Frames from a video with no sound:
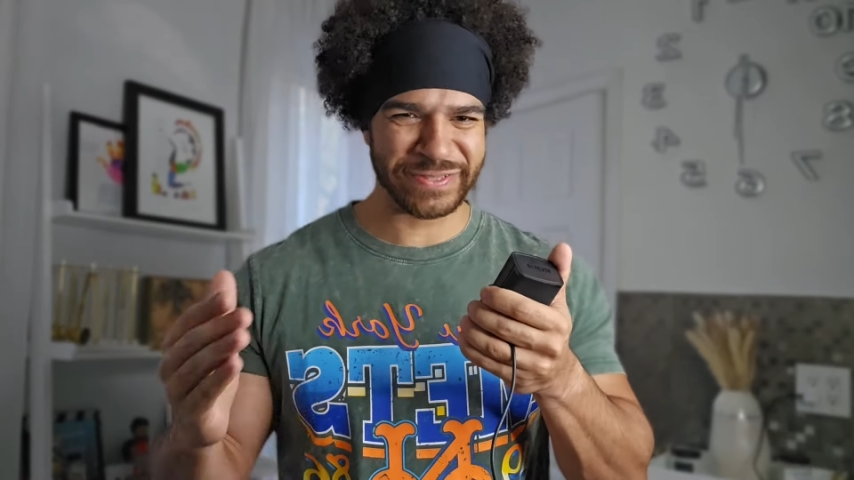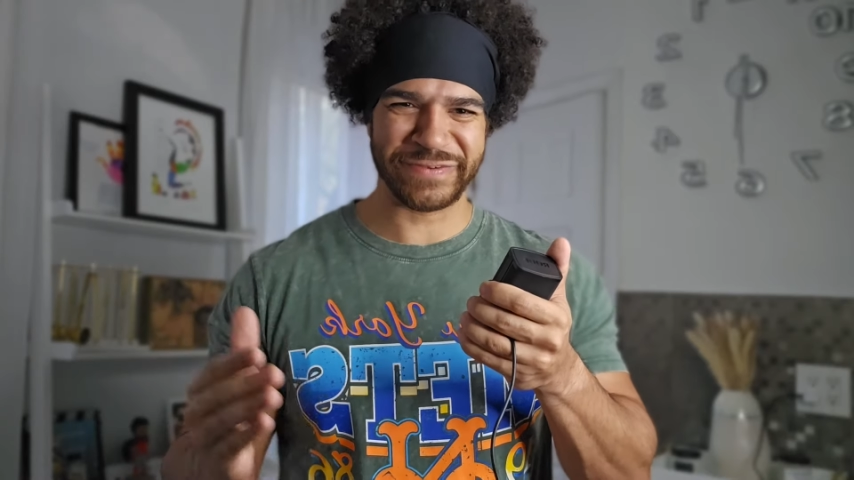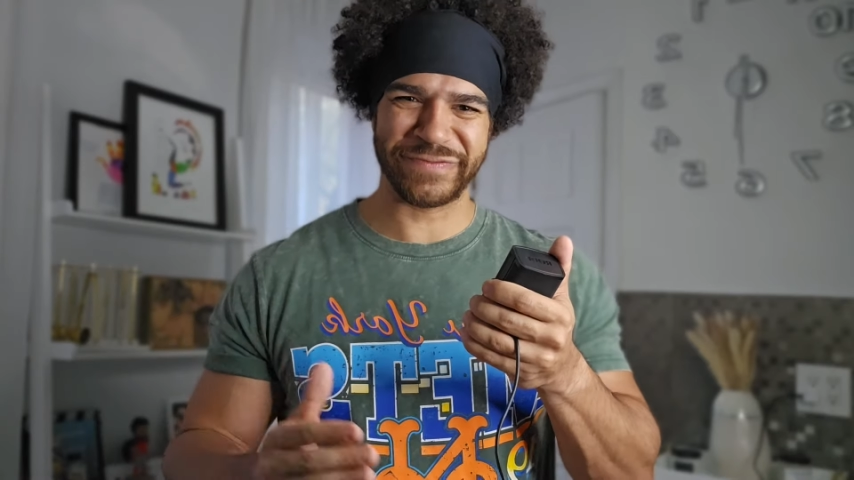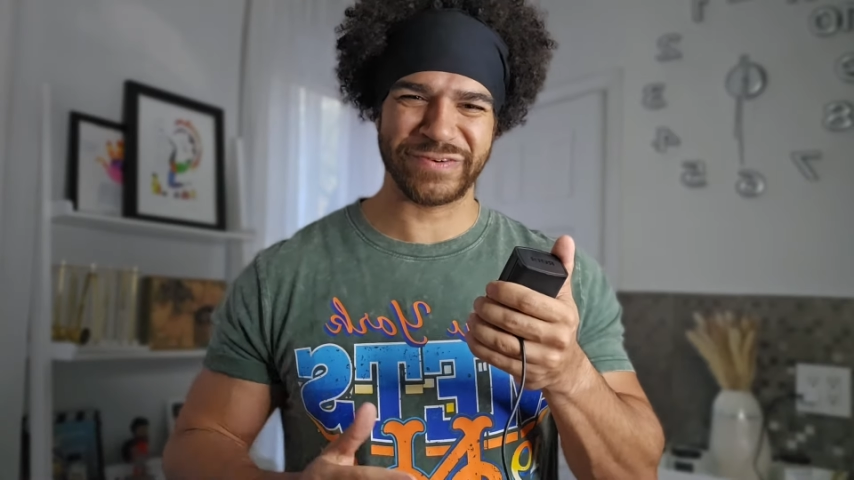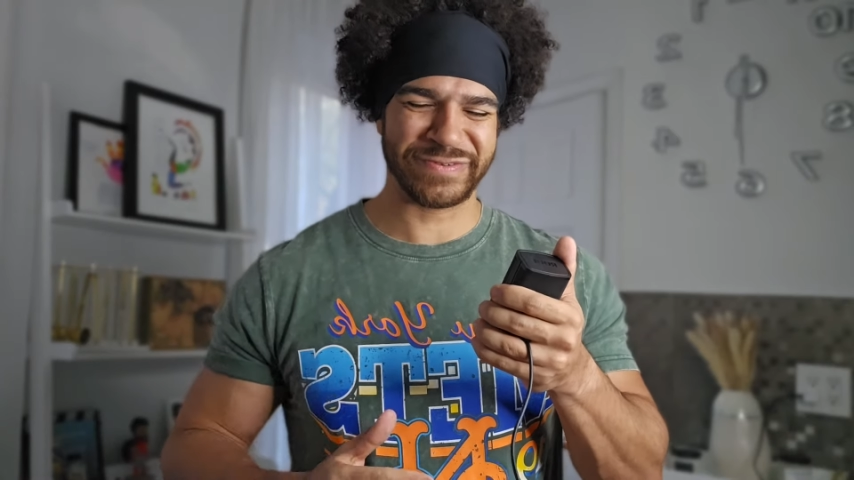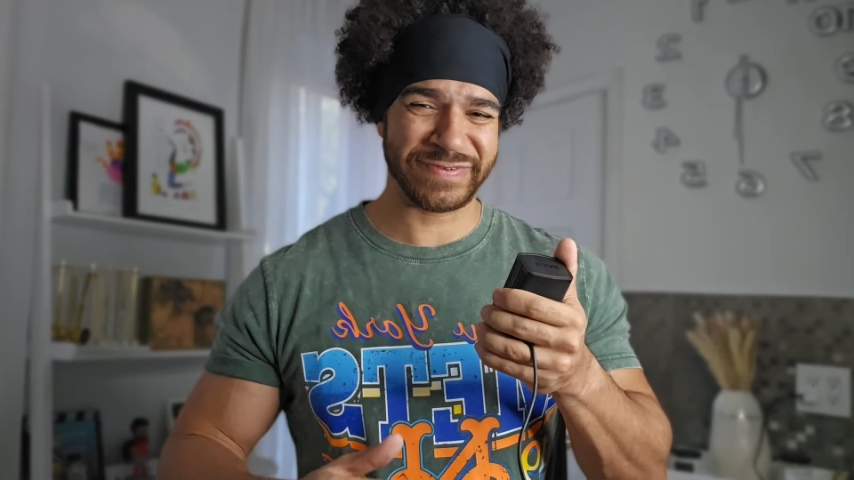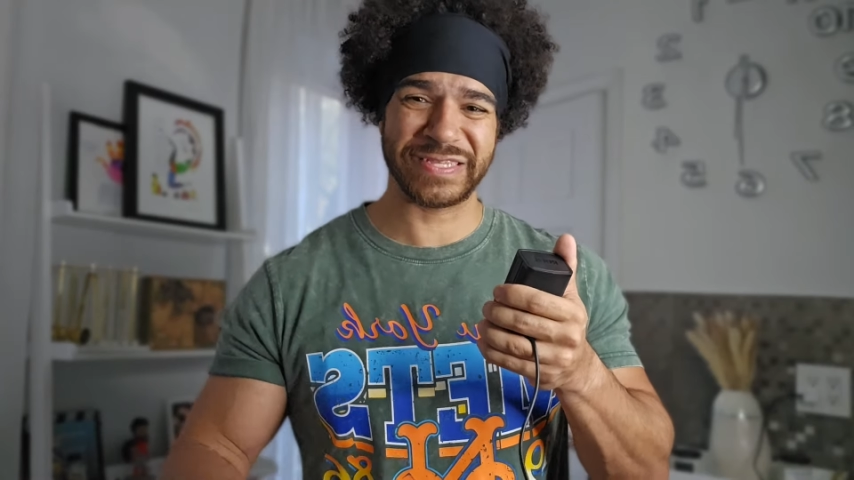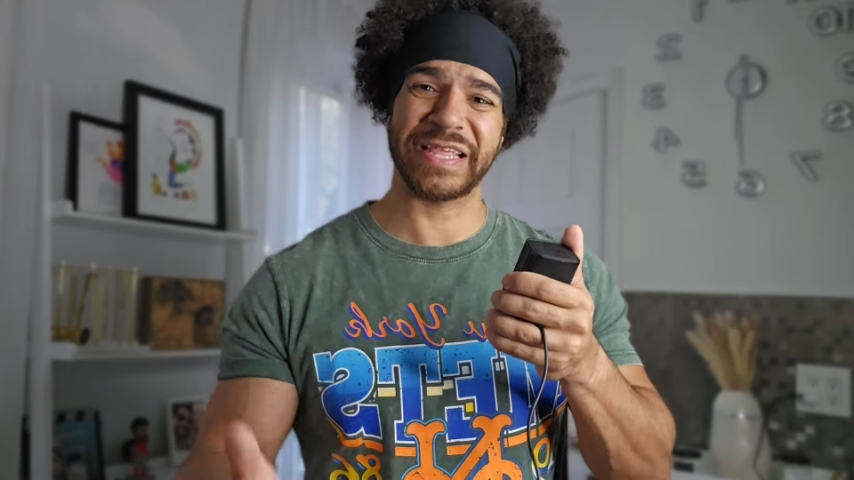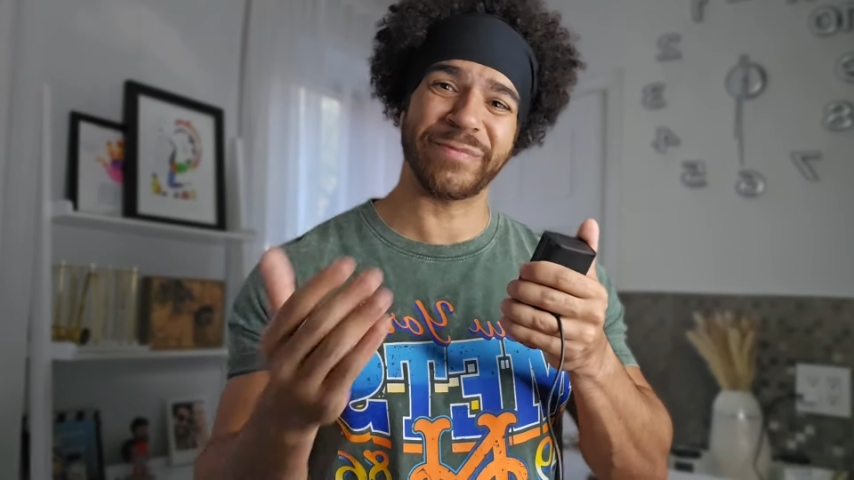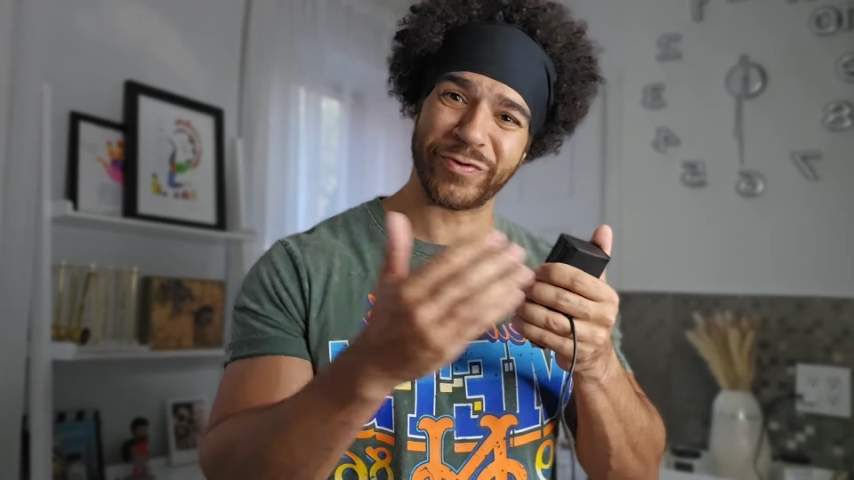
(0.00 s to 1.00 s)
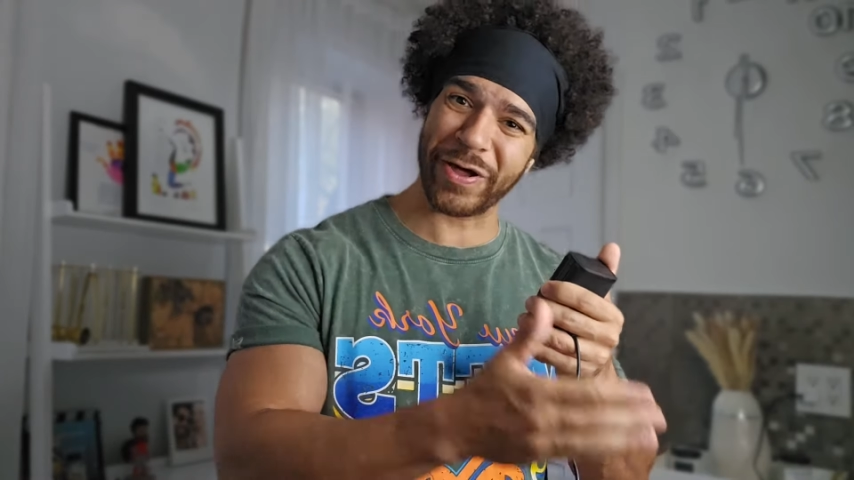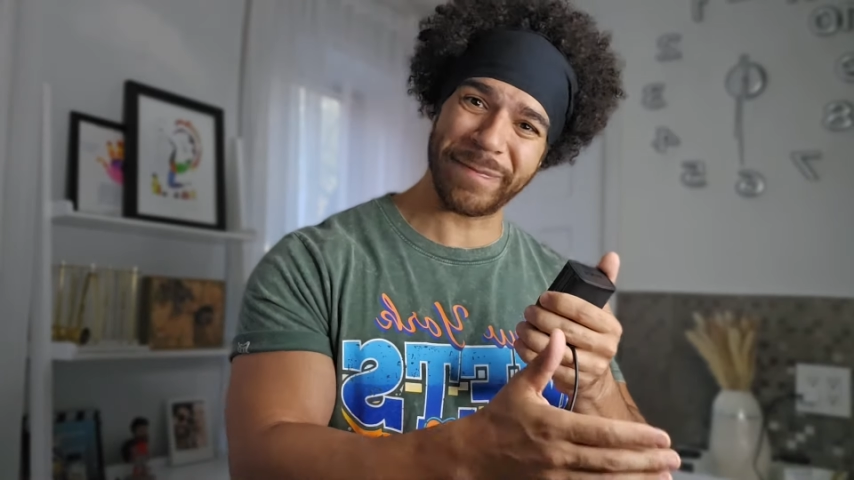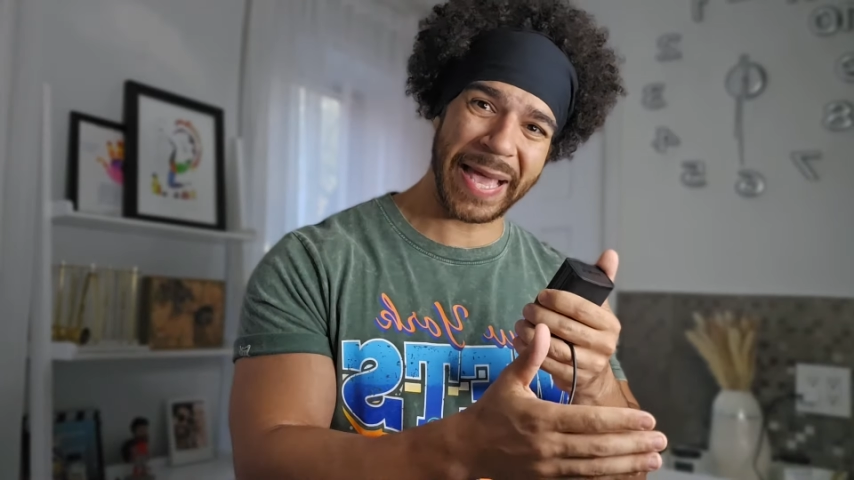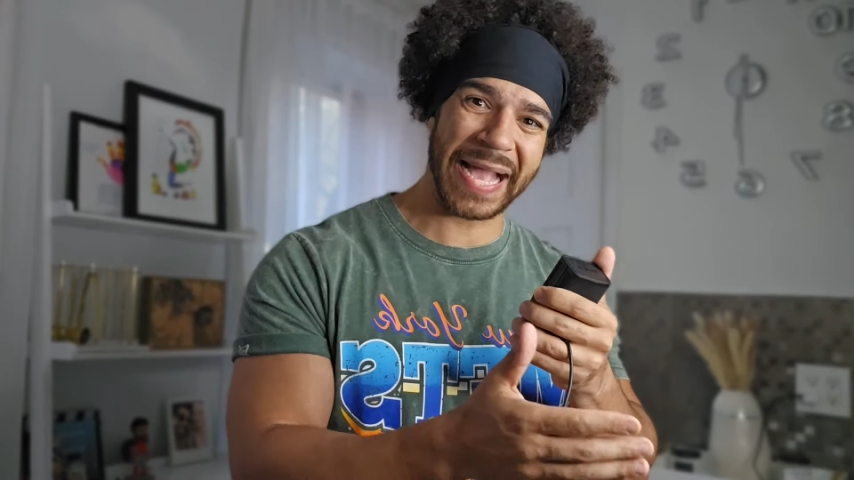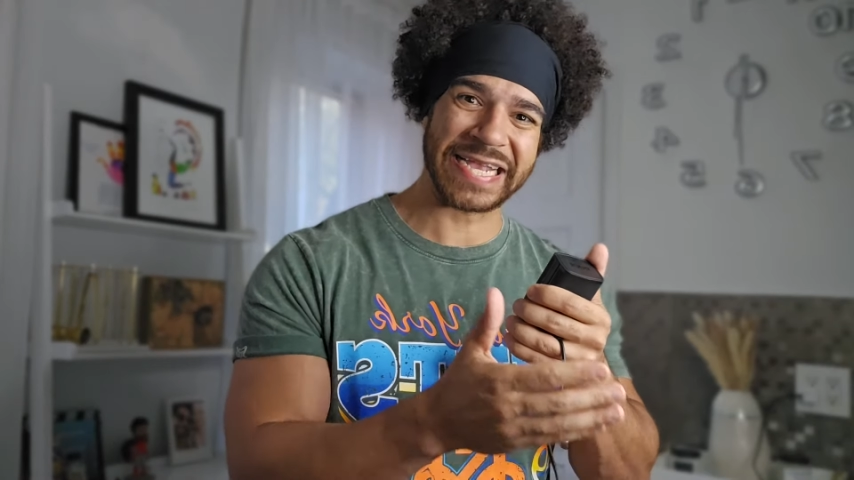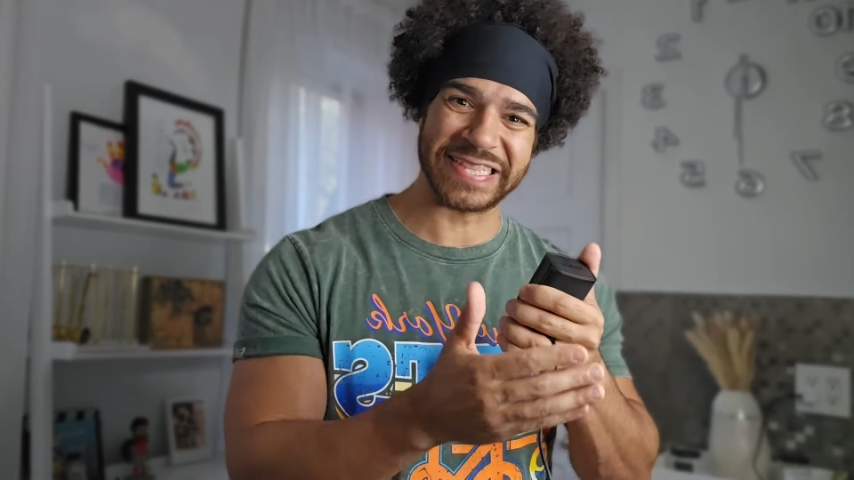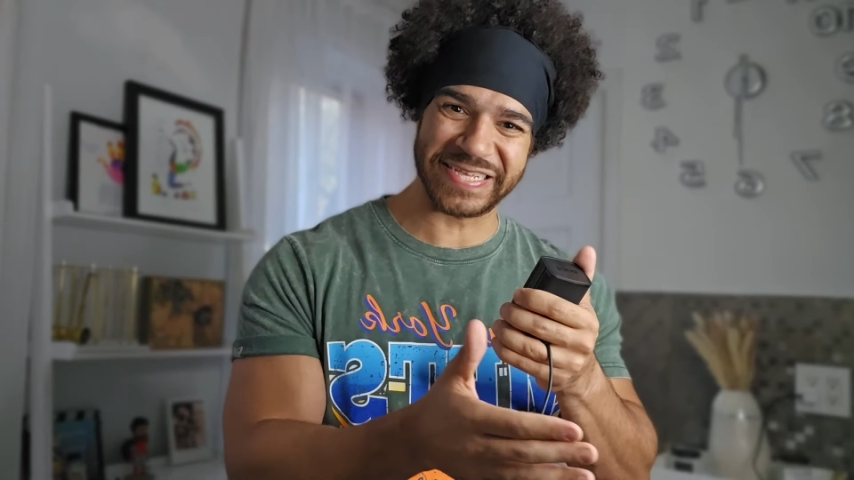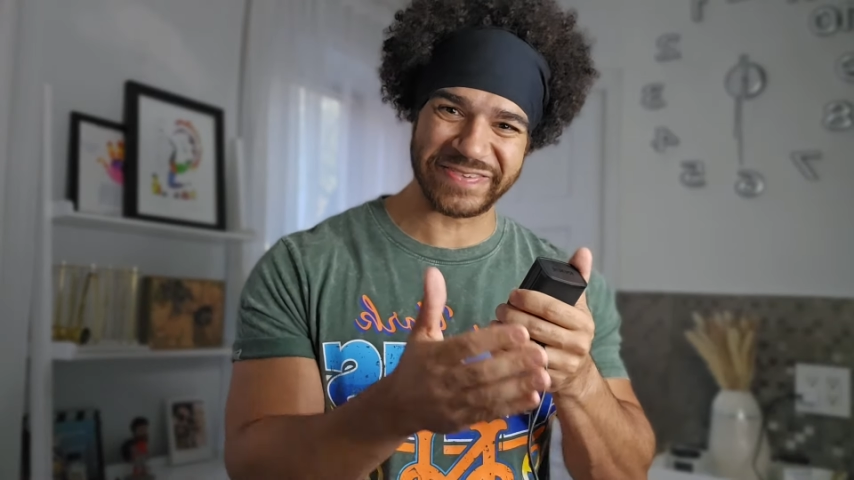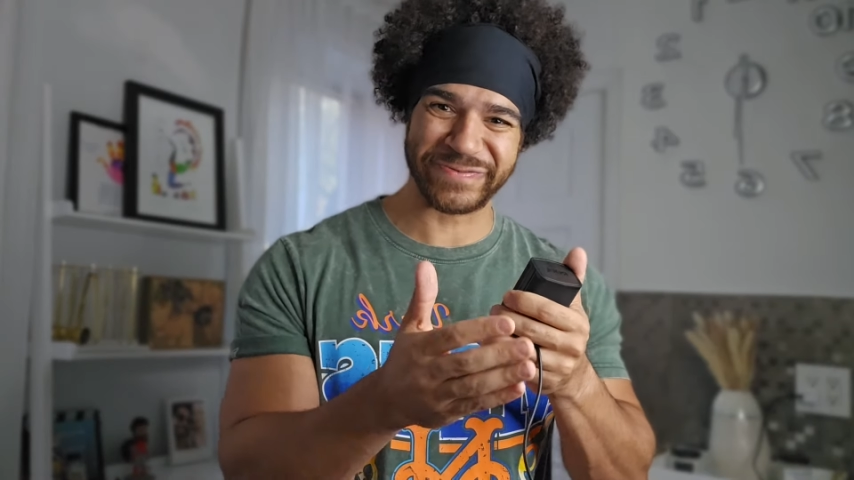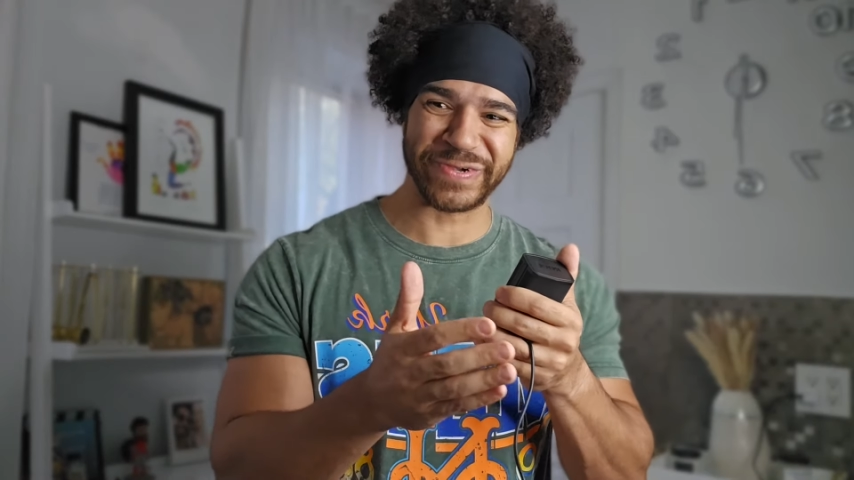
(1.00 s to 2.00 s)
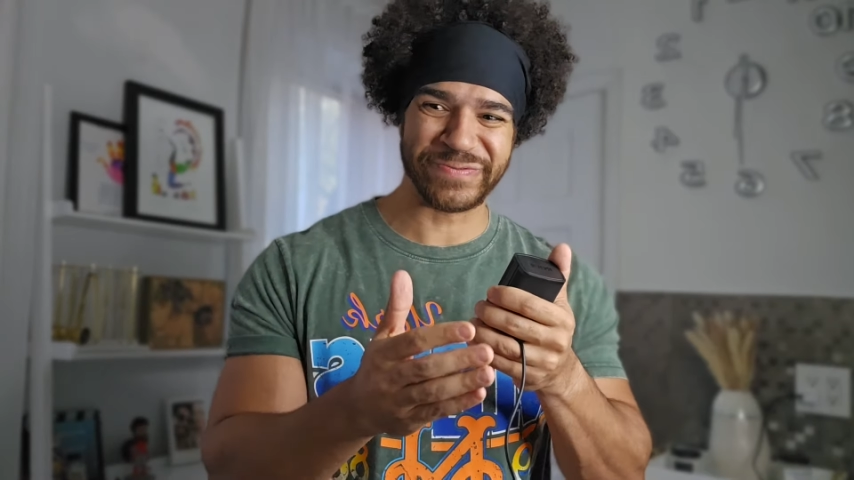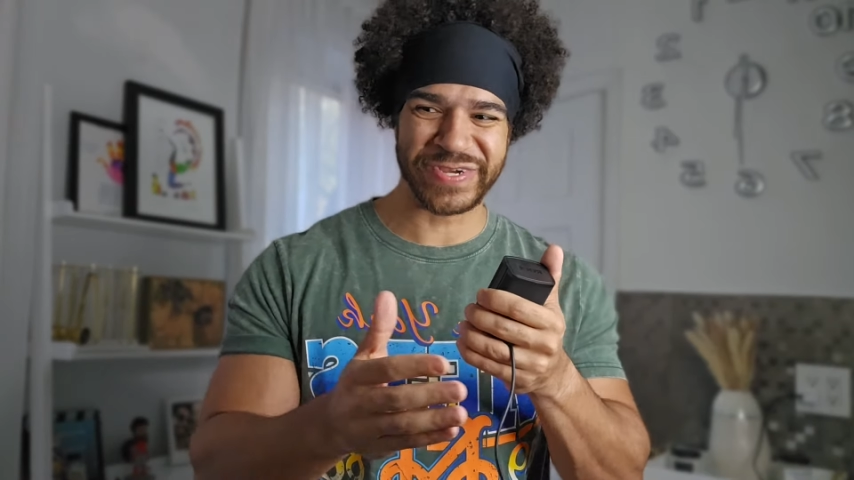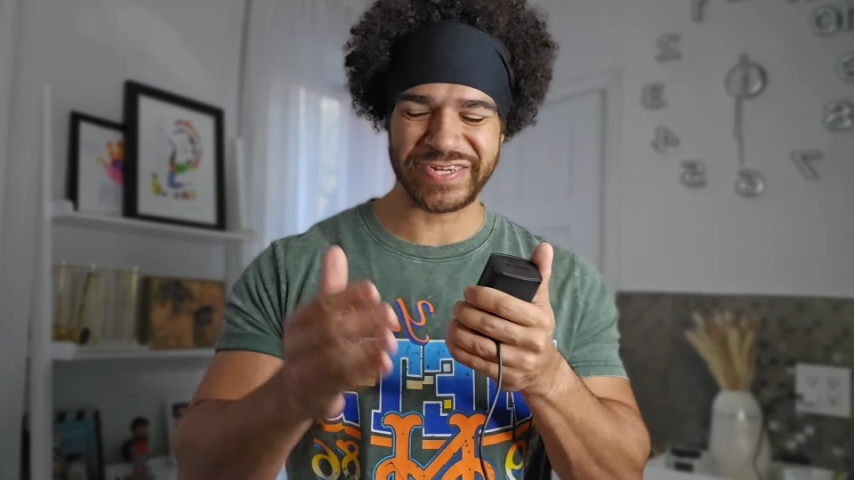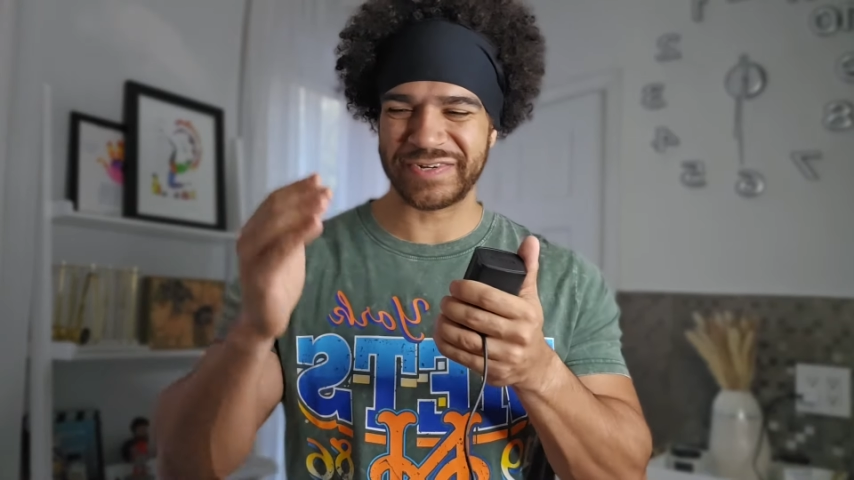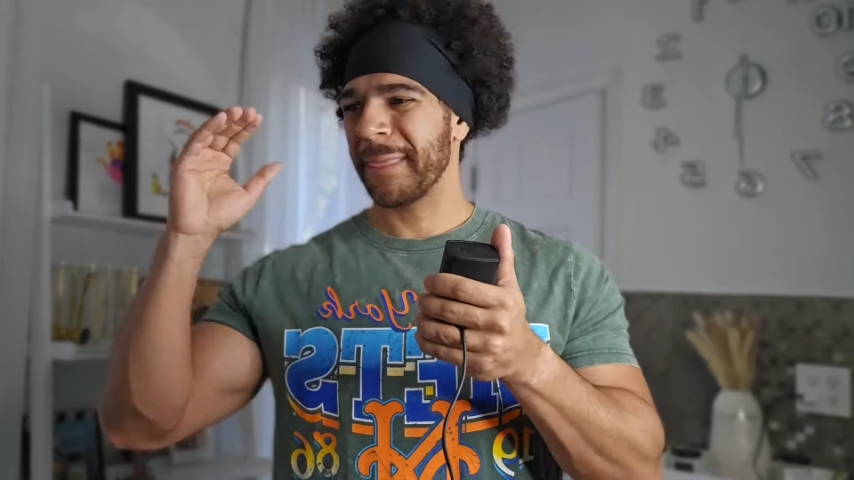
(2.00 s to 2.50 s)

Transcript: in the first movie that they brought back in this one, which,